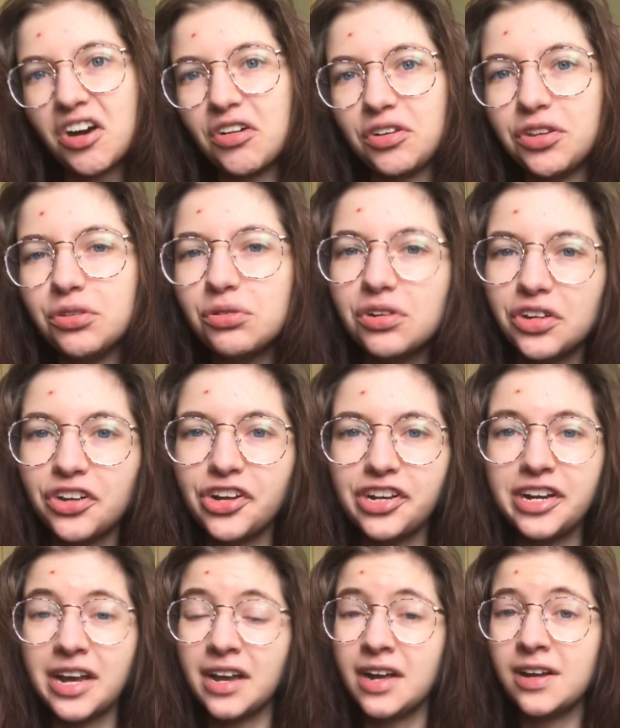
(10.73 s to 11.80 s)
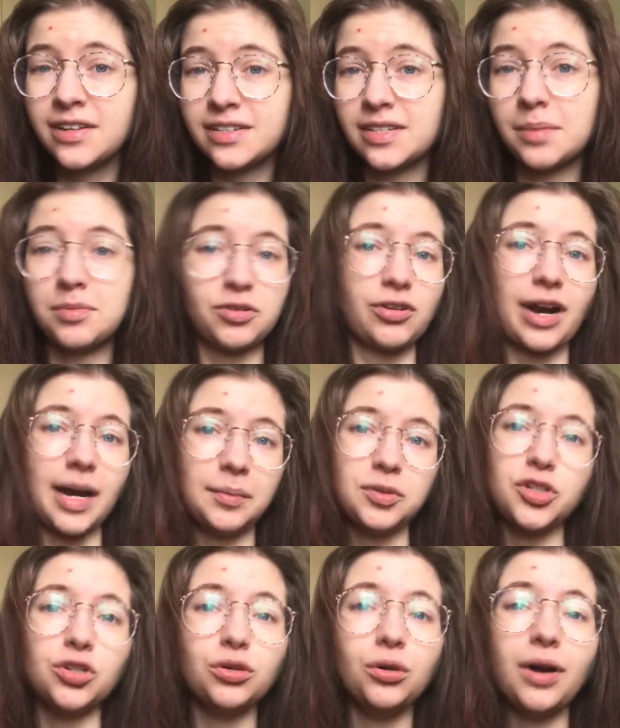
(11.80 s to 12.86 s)
You could subscribe
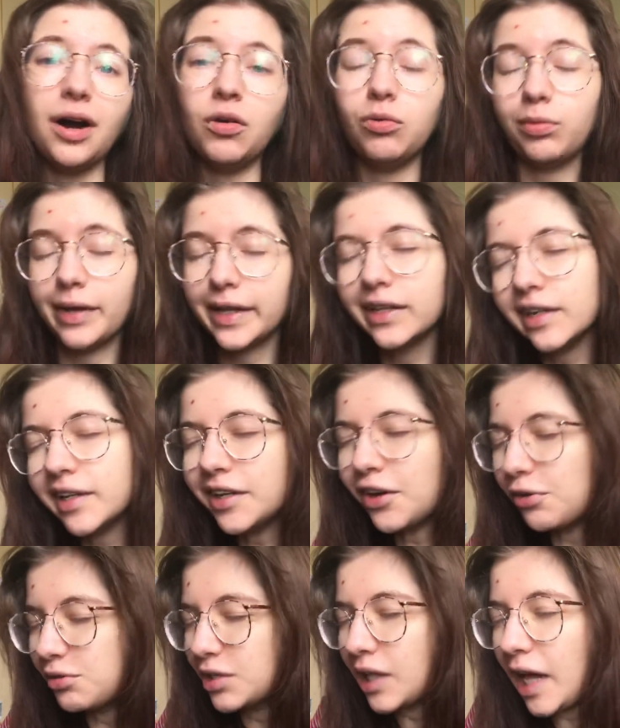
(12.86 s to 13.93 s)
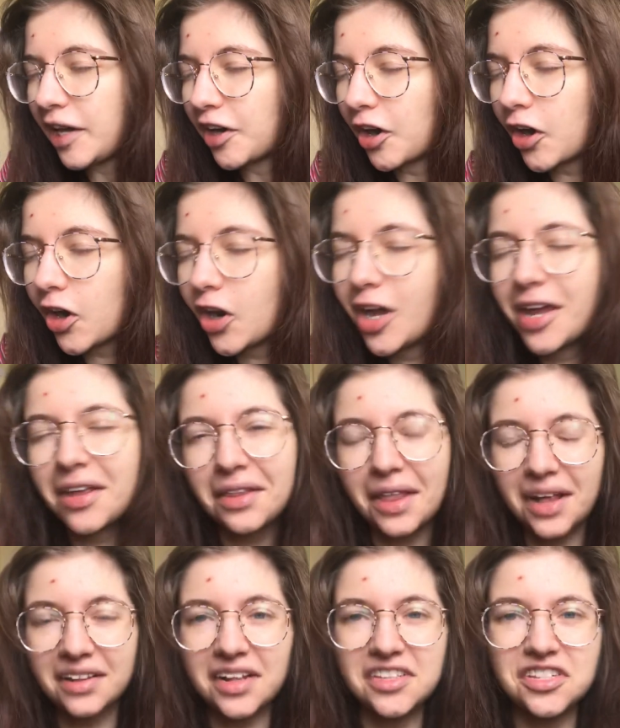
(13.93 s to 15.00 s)
to a weekly newsletter
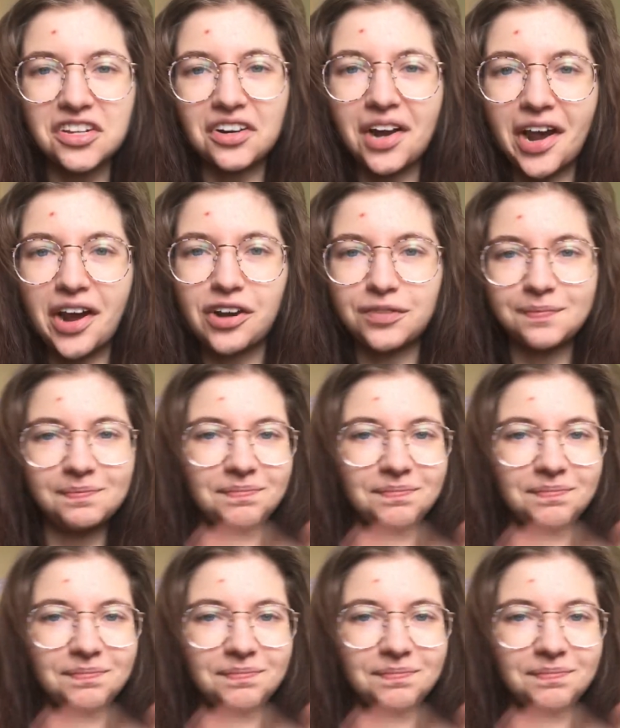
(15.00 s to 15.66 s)
that lets you know